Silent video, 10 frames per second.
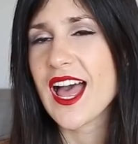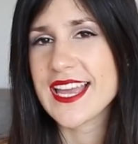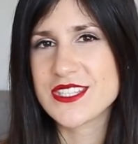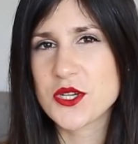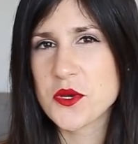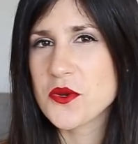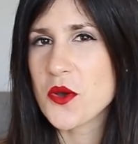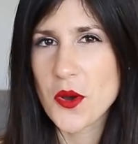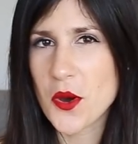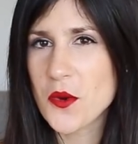I don't
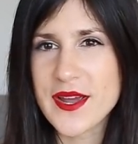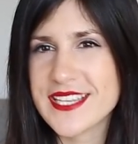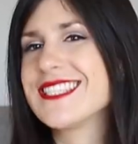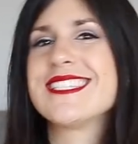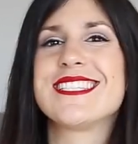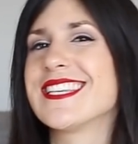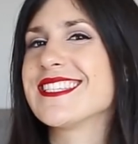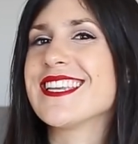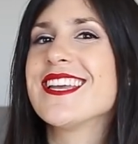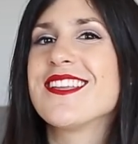always
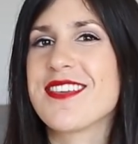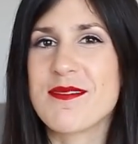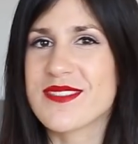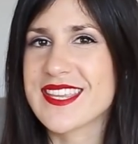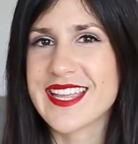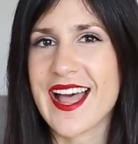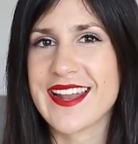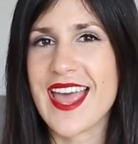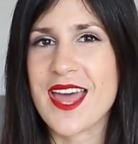just jump the gun,